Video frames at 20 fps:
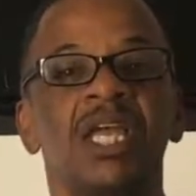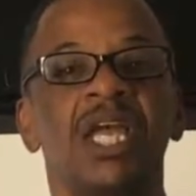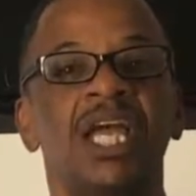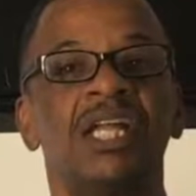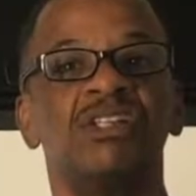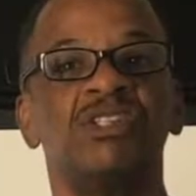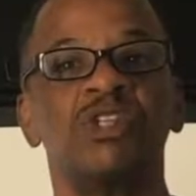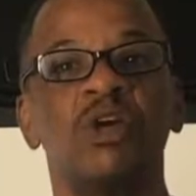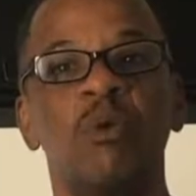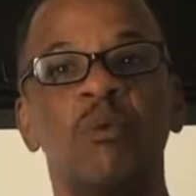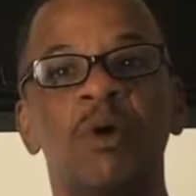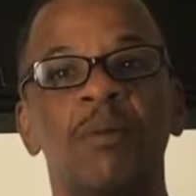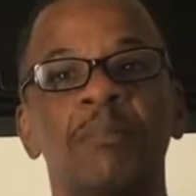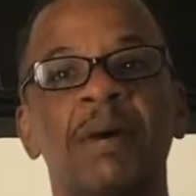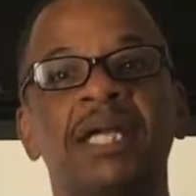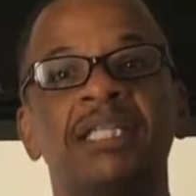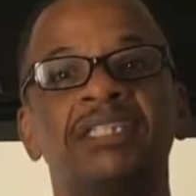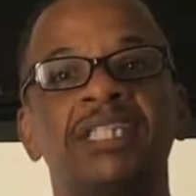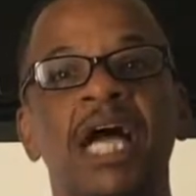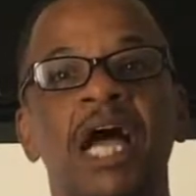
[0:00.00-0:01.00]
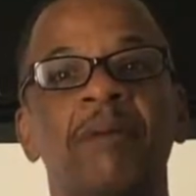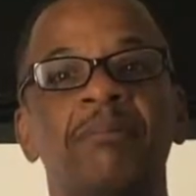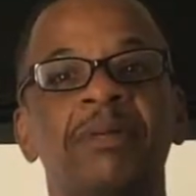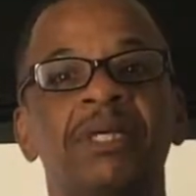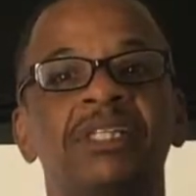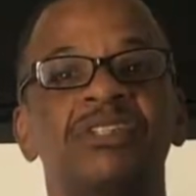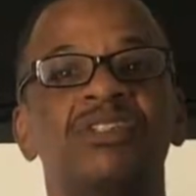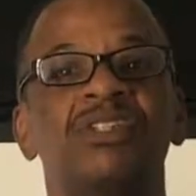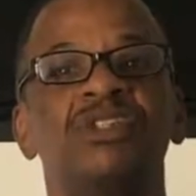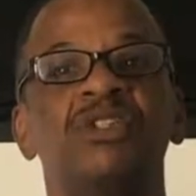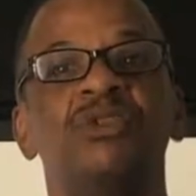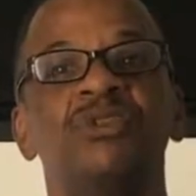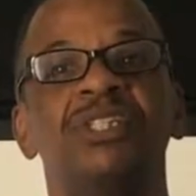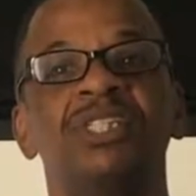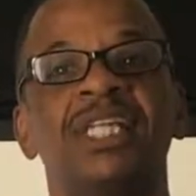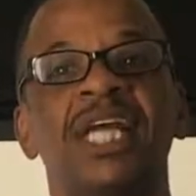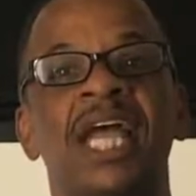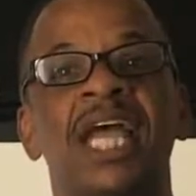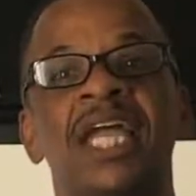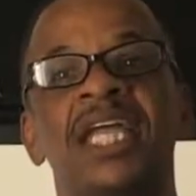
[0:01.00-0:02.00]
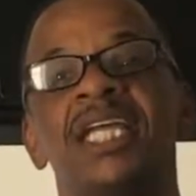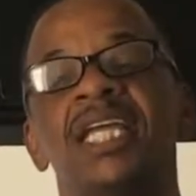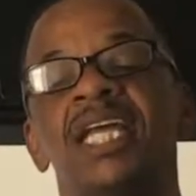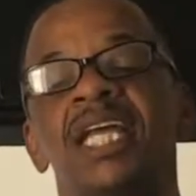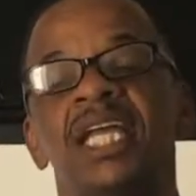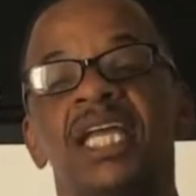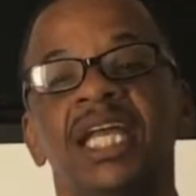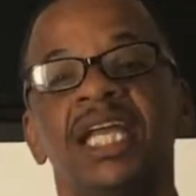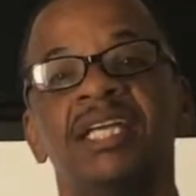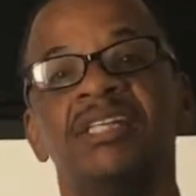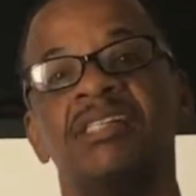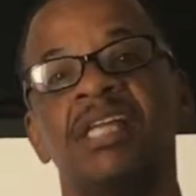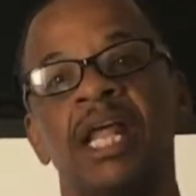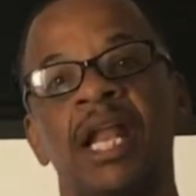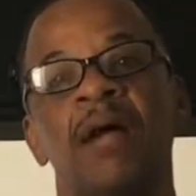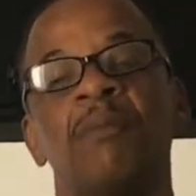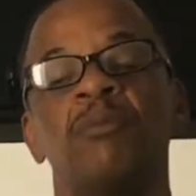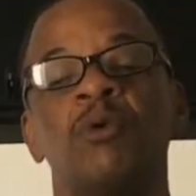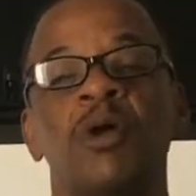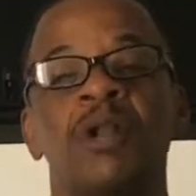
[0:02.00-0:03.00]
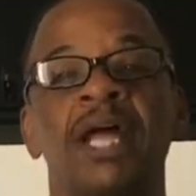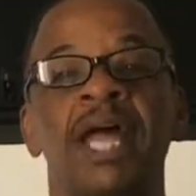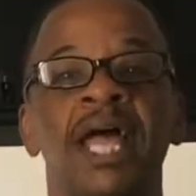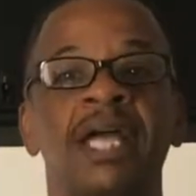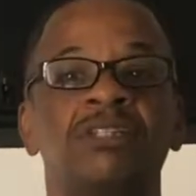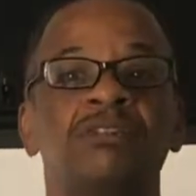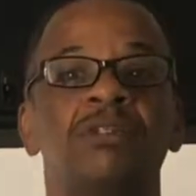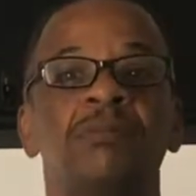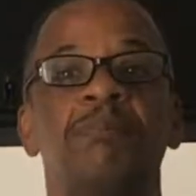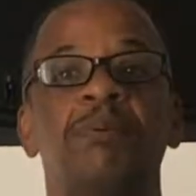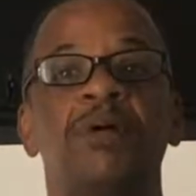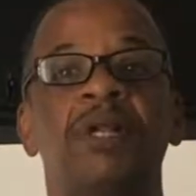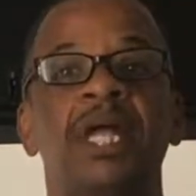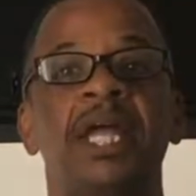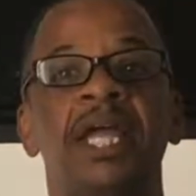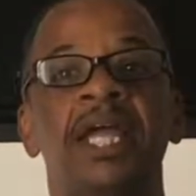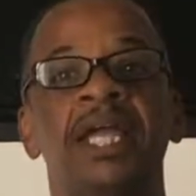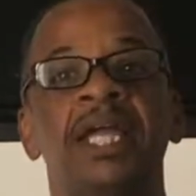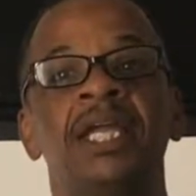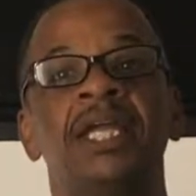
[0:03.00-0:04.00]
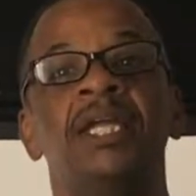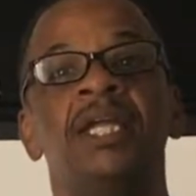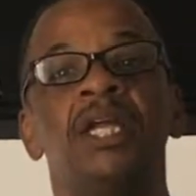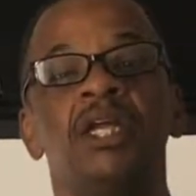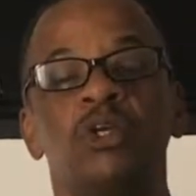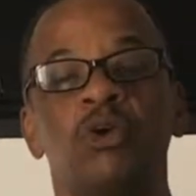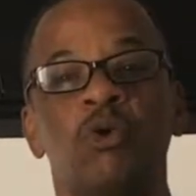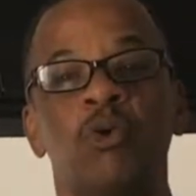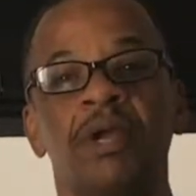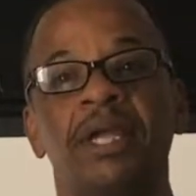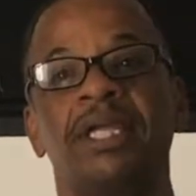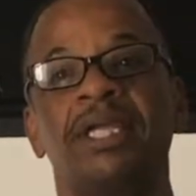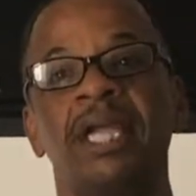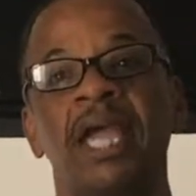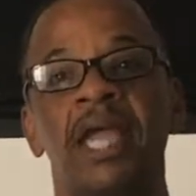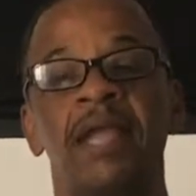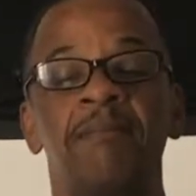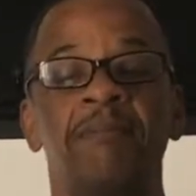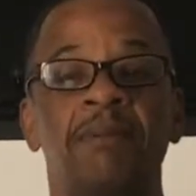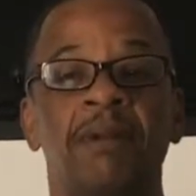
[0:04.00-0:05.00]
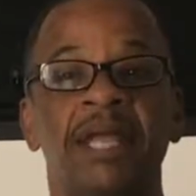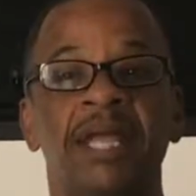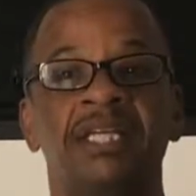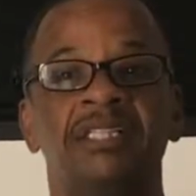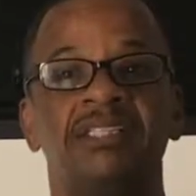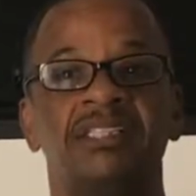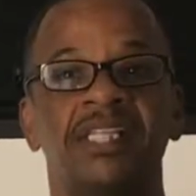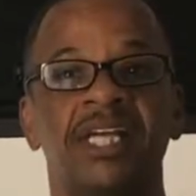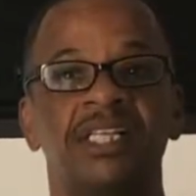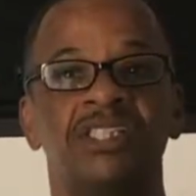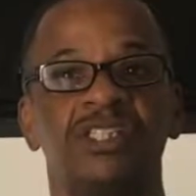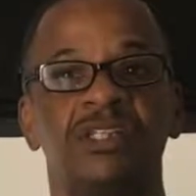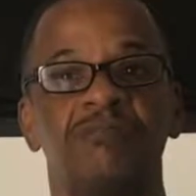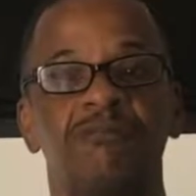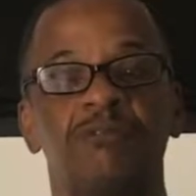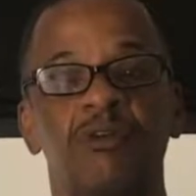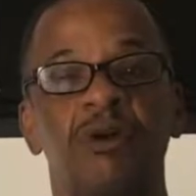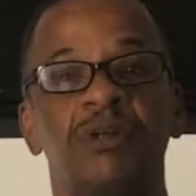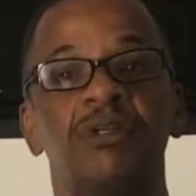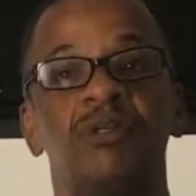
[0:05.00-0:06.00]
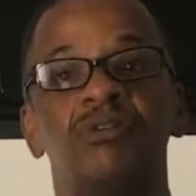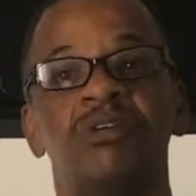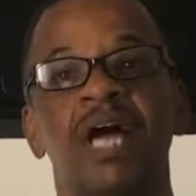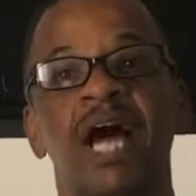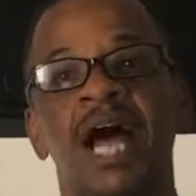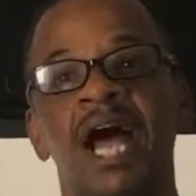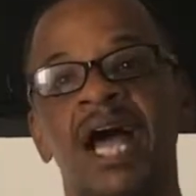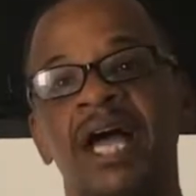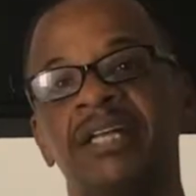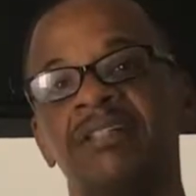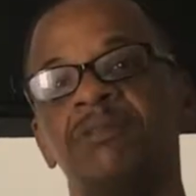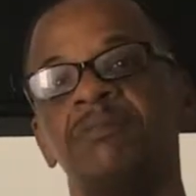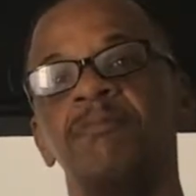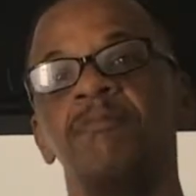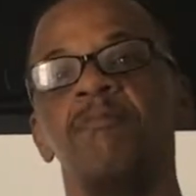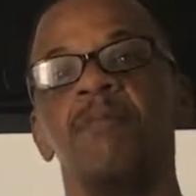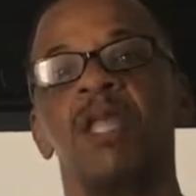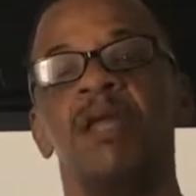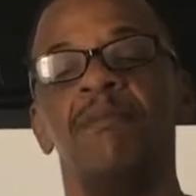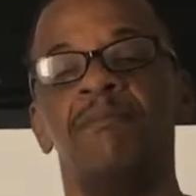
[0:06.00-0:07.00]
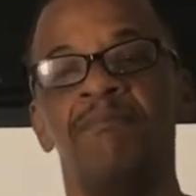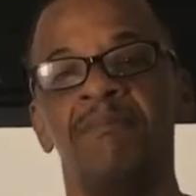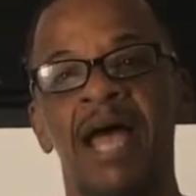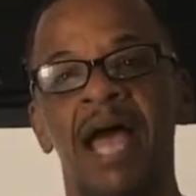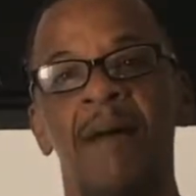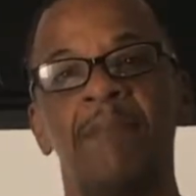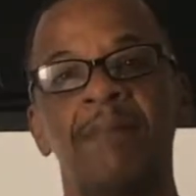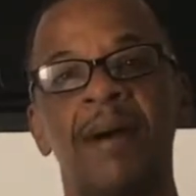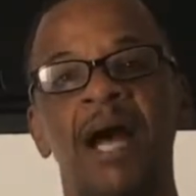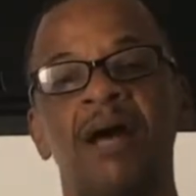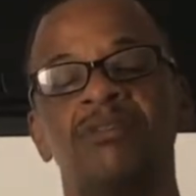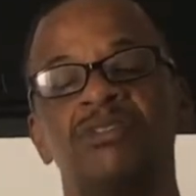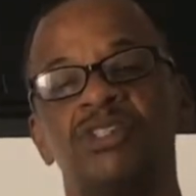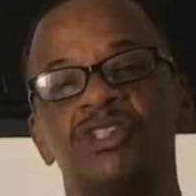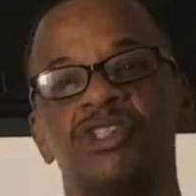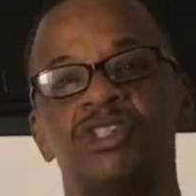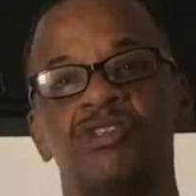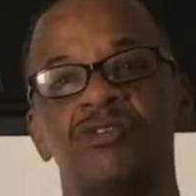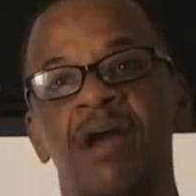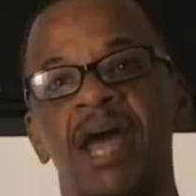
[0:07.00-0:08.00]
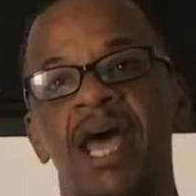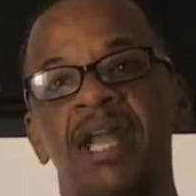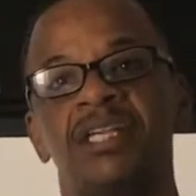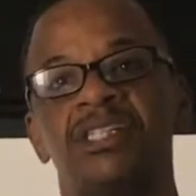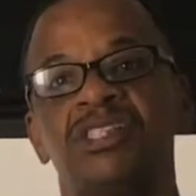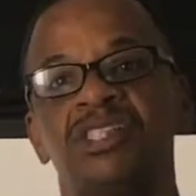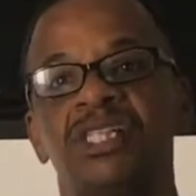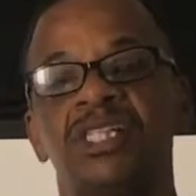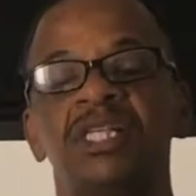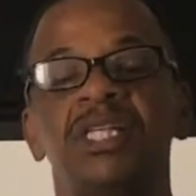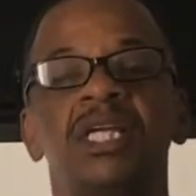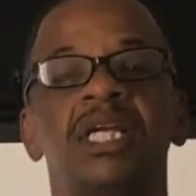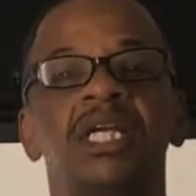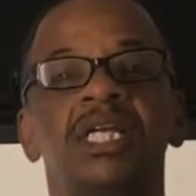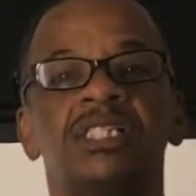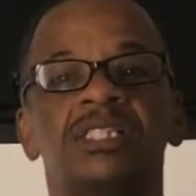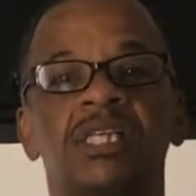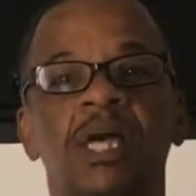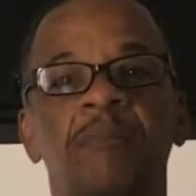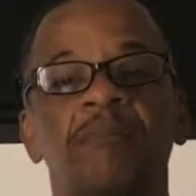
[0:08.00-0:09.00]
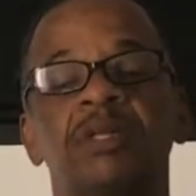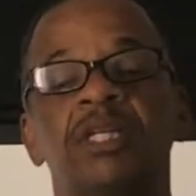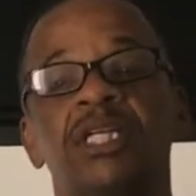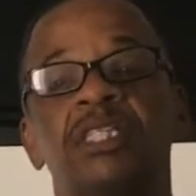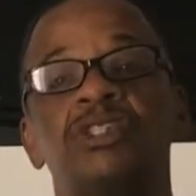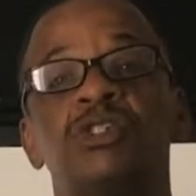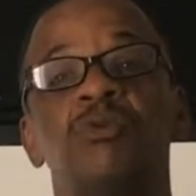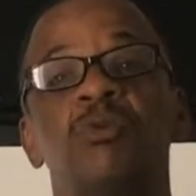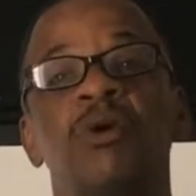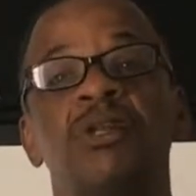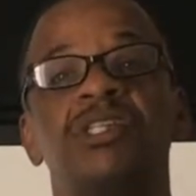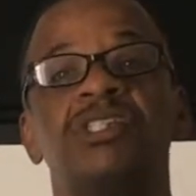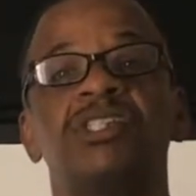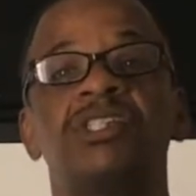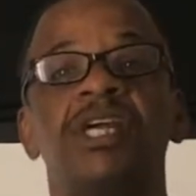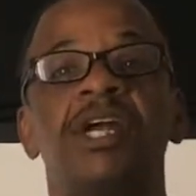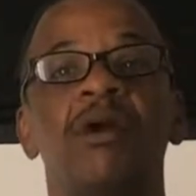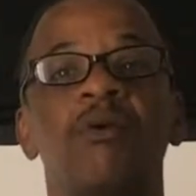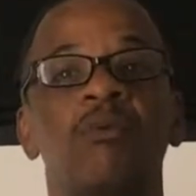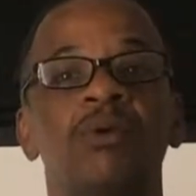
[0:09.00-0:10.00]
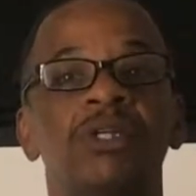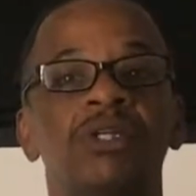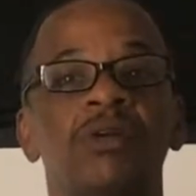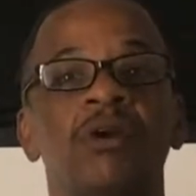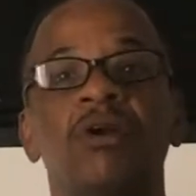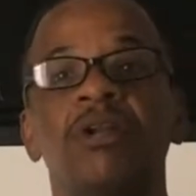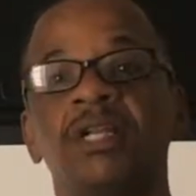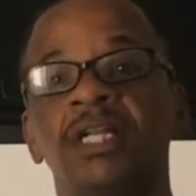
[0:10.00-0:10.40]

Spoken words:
And so what my job is to do today is that I'm going to actually put a quick game plan session for you guys, map out the strategy, something that you want to share with your